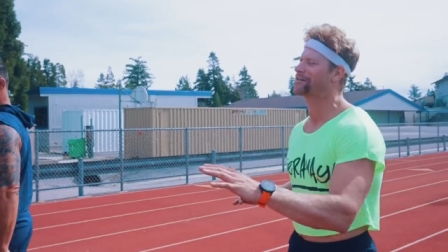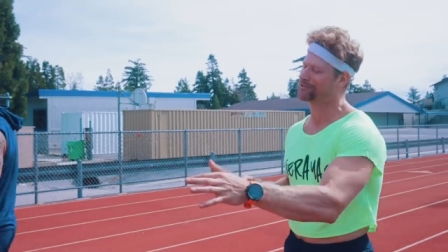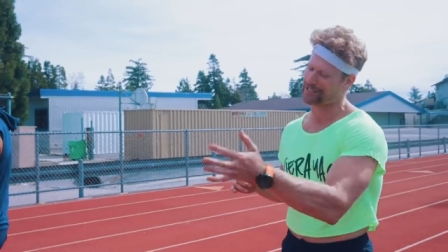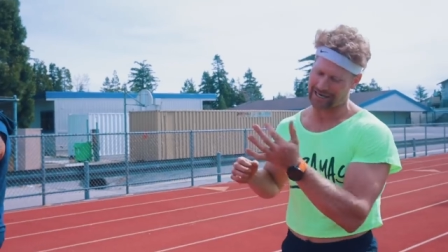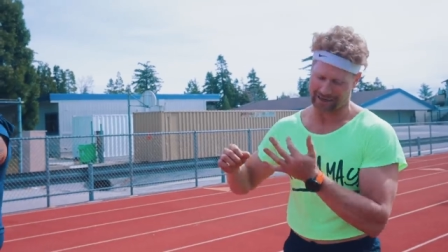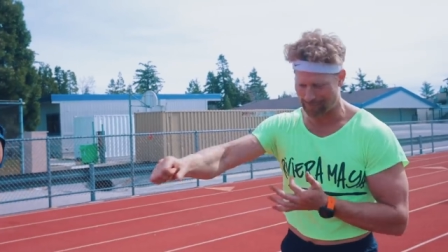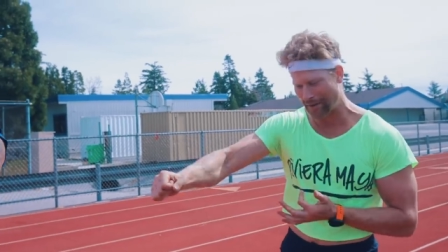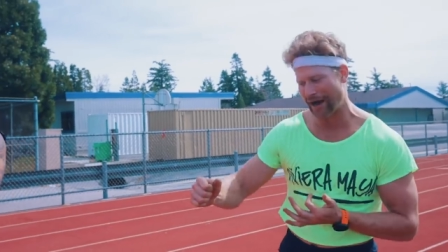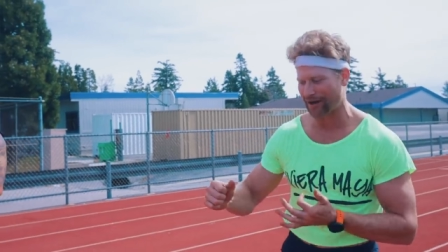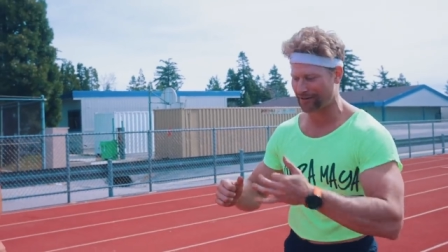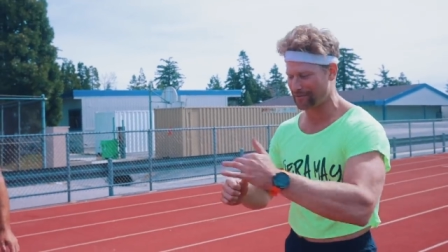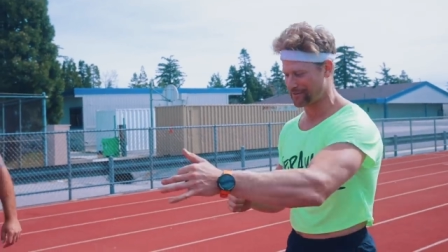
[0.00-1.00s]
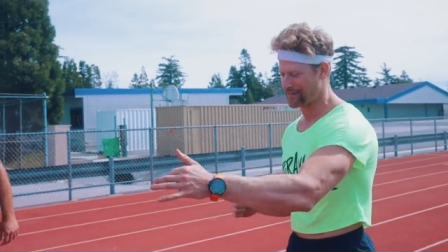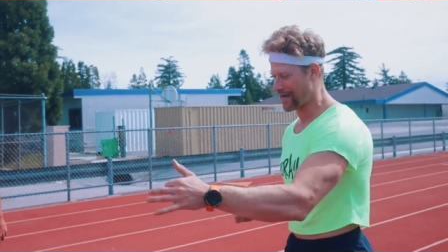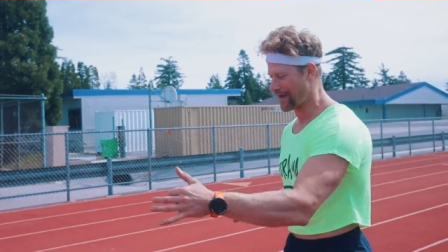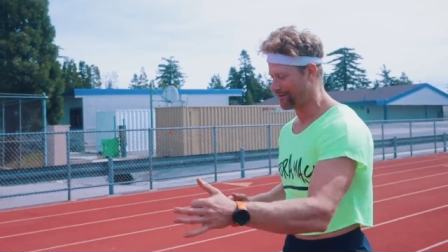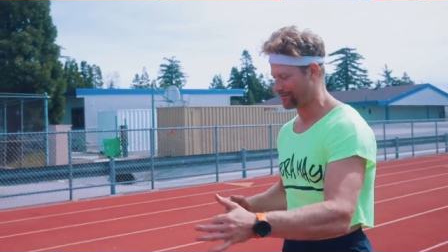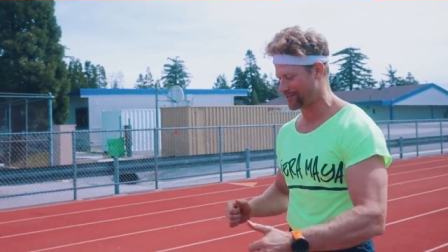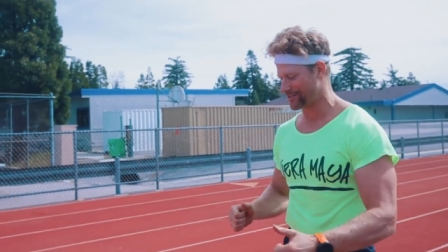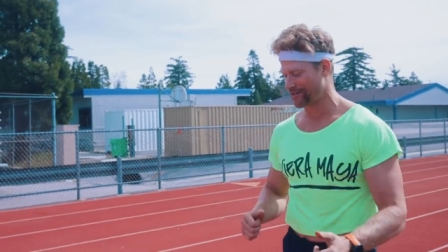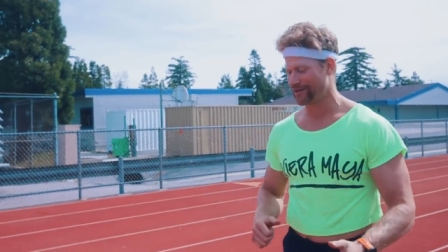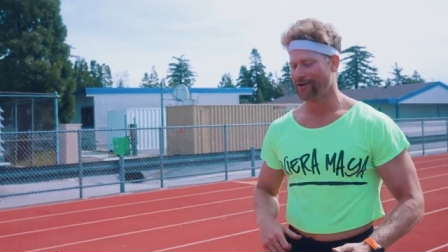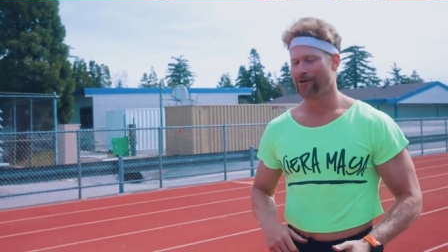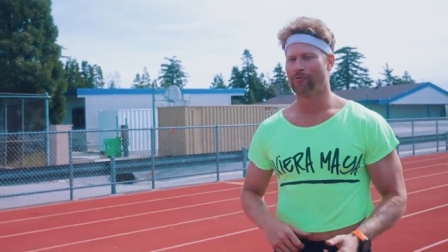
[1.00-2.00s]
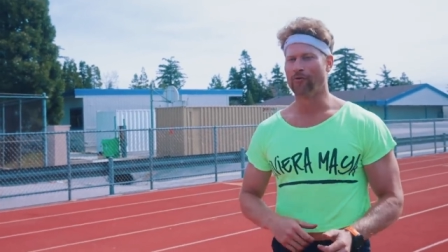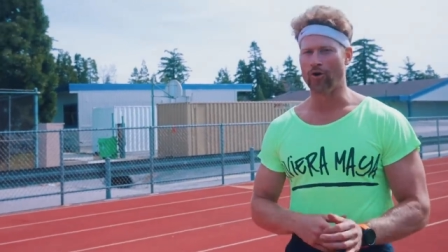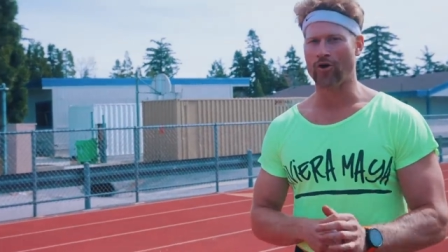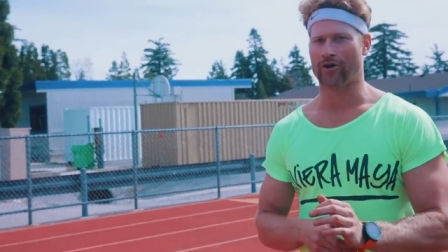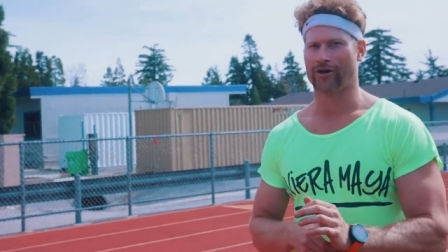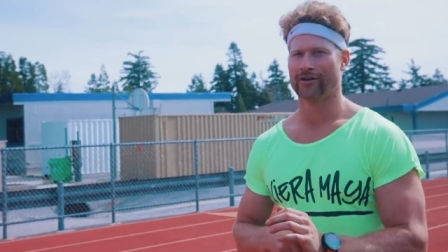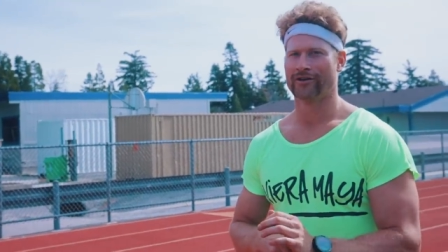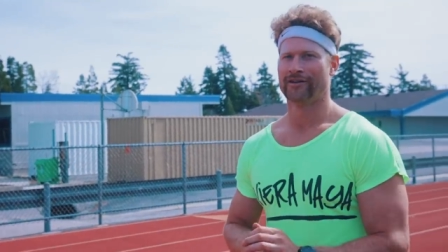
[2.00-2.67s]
it was like apocalypse now. Just it's good. War.